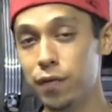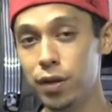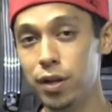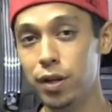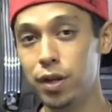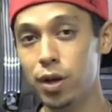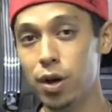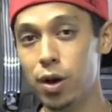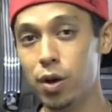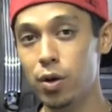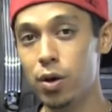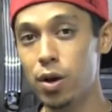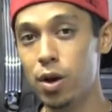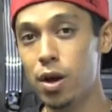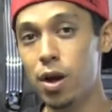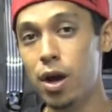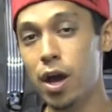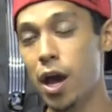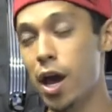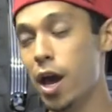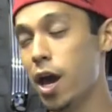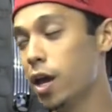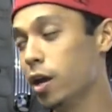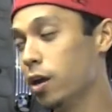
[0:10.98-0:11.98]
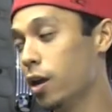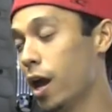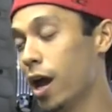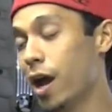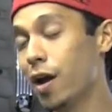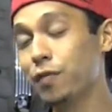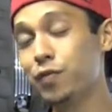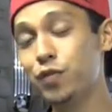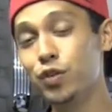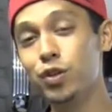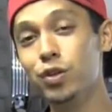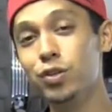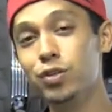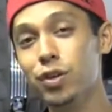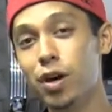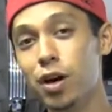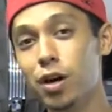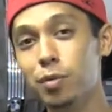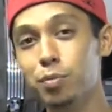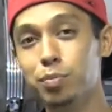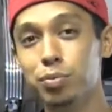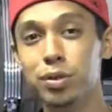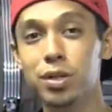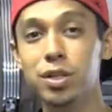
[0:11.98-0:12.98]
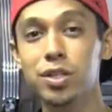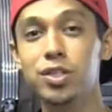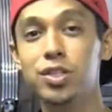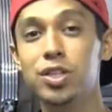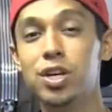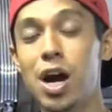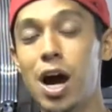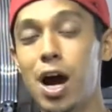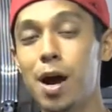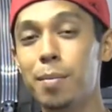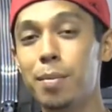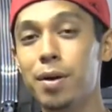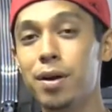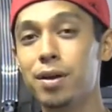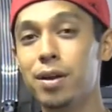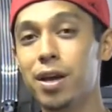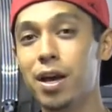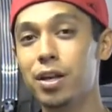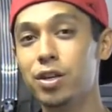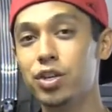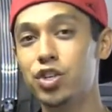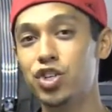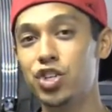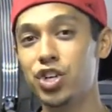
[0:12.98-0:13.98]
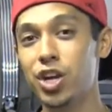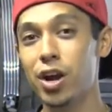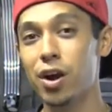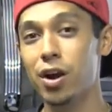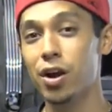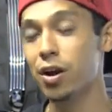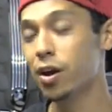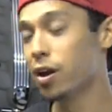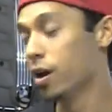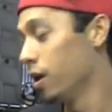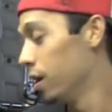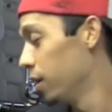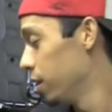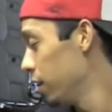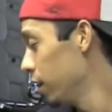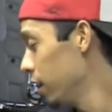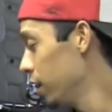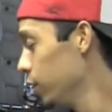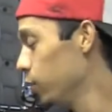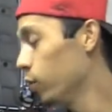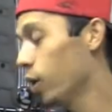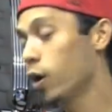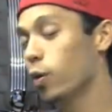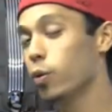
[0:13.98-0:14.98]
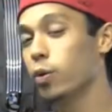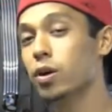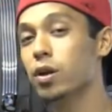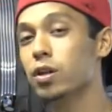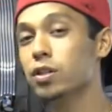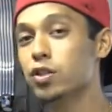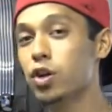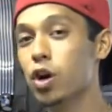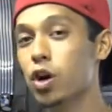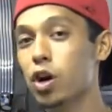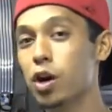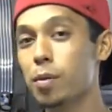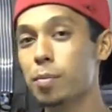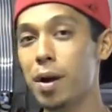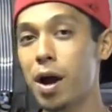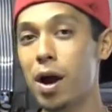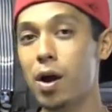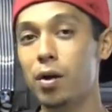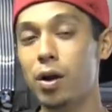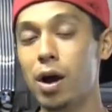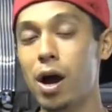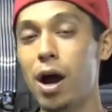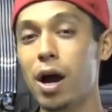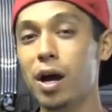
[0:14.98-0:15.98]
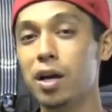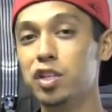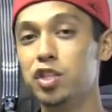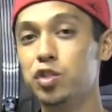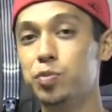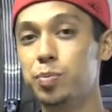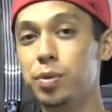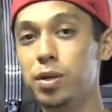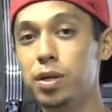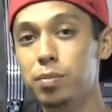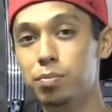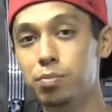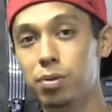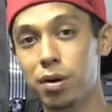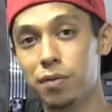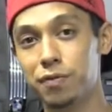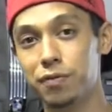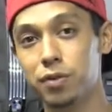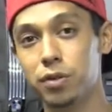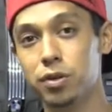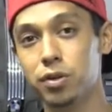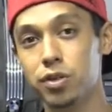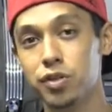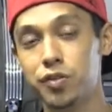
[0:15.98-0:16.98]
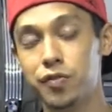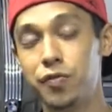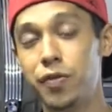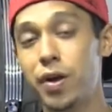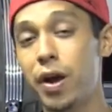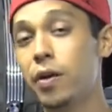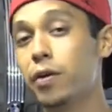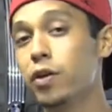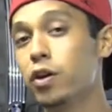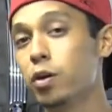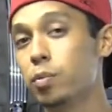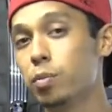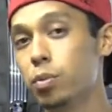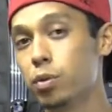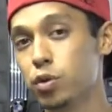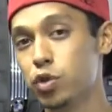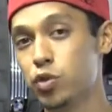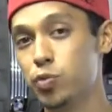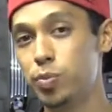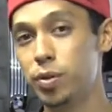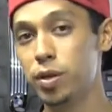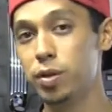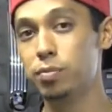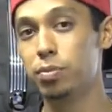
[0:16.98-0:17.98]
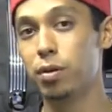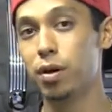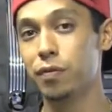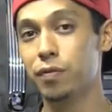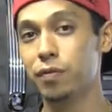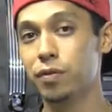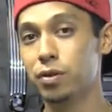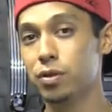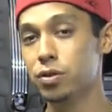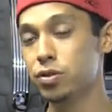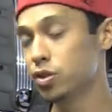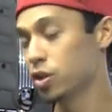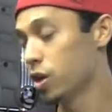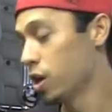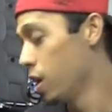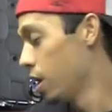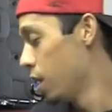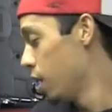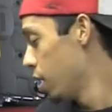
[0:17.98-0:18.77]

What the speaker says: video, and after you're done, please comment and share. Anyway, we're going to talk about high-speed buffers, variable speed buffers,